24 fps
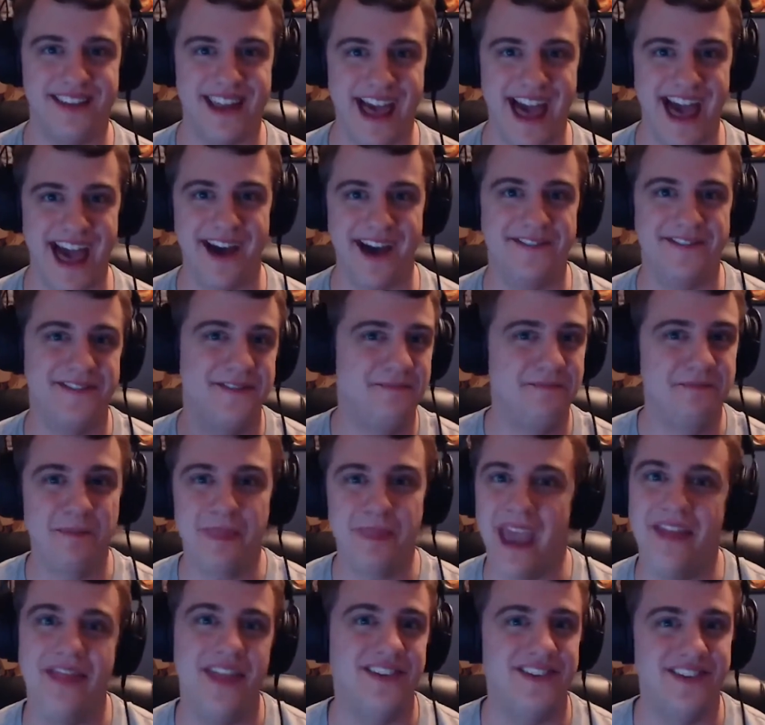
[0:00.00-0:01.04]
half
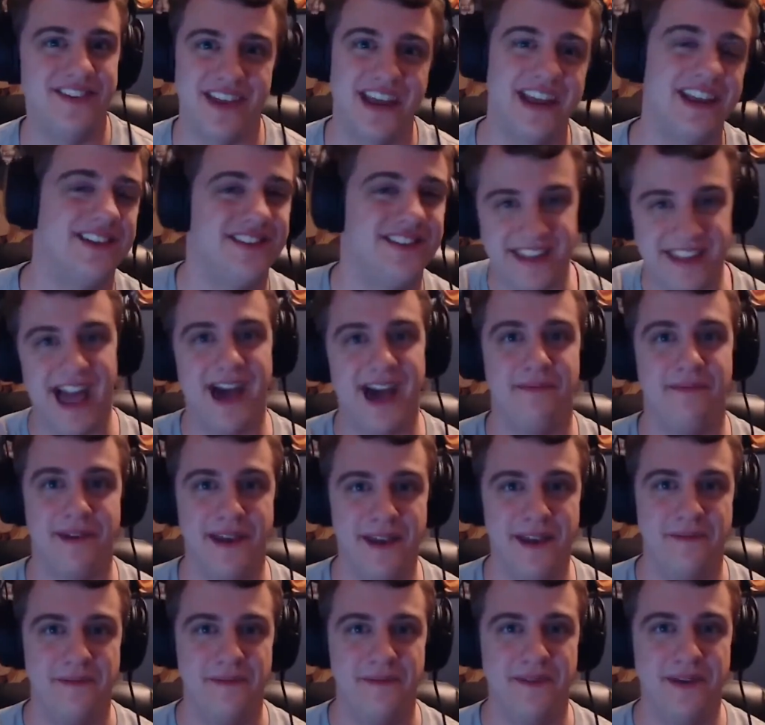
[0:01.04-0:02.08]
and then just like stab
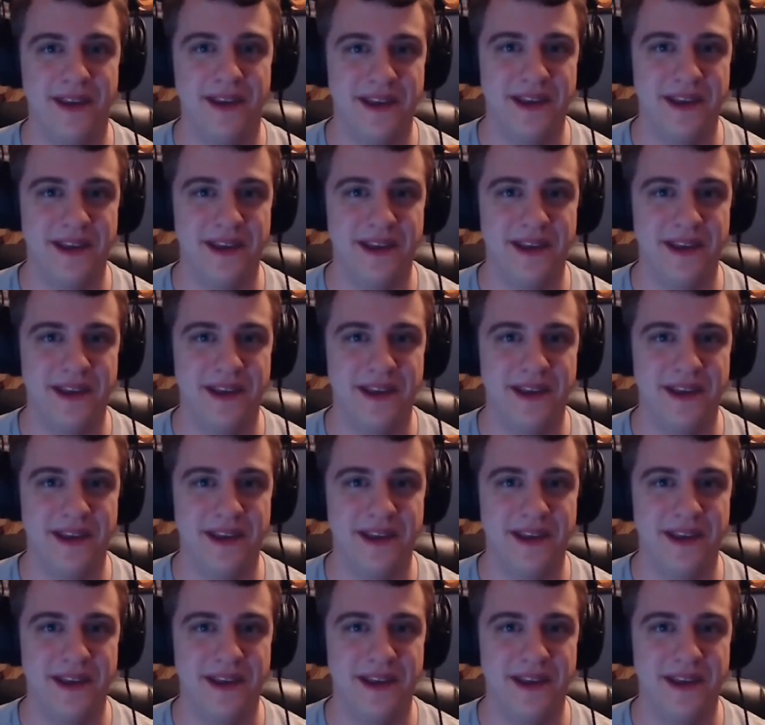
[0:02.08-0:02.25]
him.